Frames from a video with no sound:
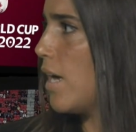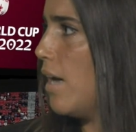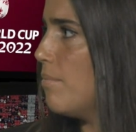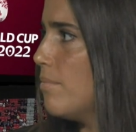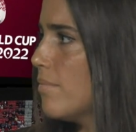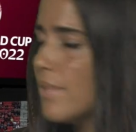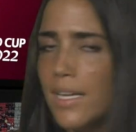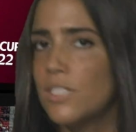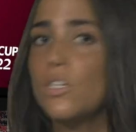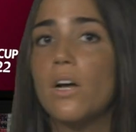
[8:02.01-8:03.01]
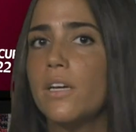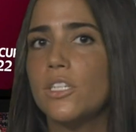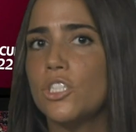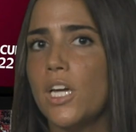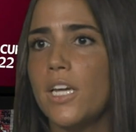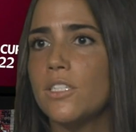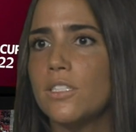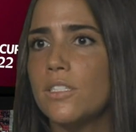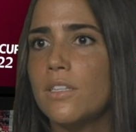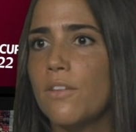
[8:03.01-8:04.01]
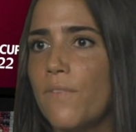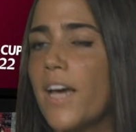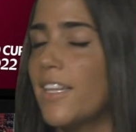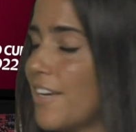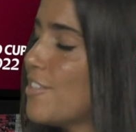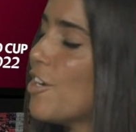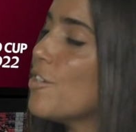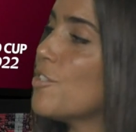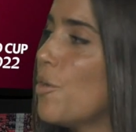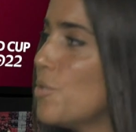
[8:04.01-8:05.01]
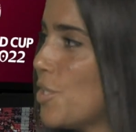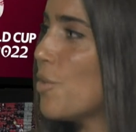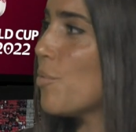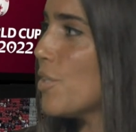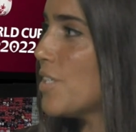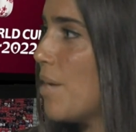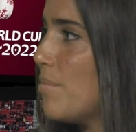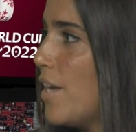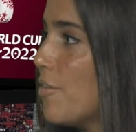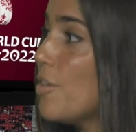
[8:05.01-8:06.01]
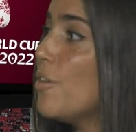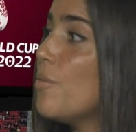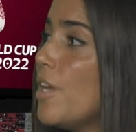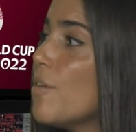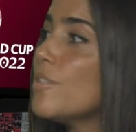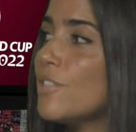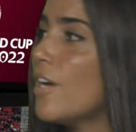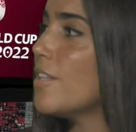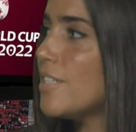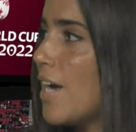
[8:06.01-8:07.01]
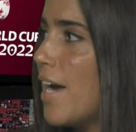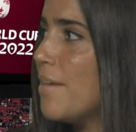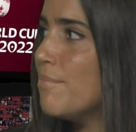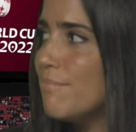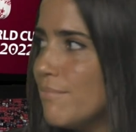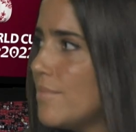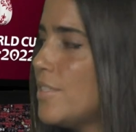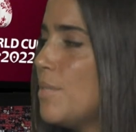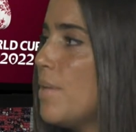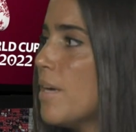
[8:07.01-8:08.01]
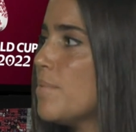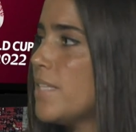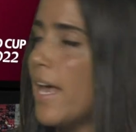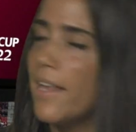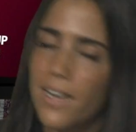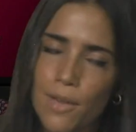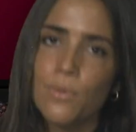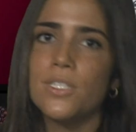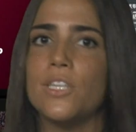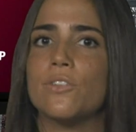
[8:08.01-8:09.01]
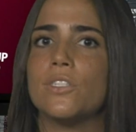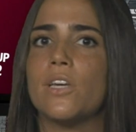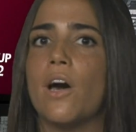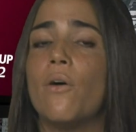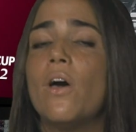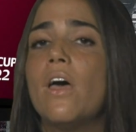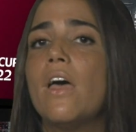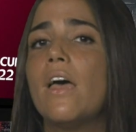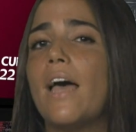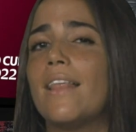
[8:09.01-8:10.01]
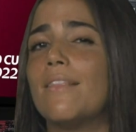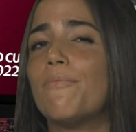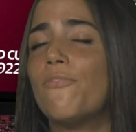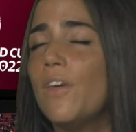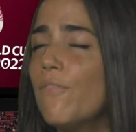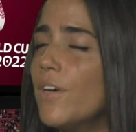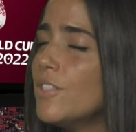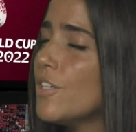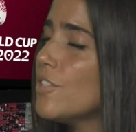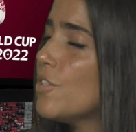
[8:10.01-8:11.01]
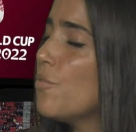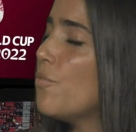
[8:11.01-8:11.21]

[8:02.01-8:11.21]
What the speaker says: Cup. It's not going to change the fact that Qatar is hosting the World Cup now. Now is not the time to be upset. It was years ago. And FIFA is also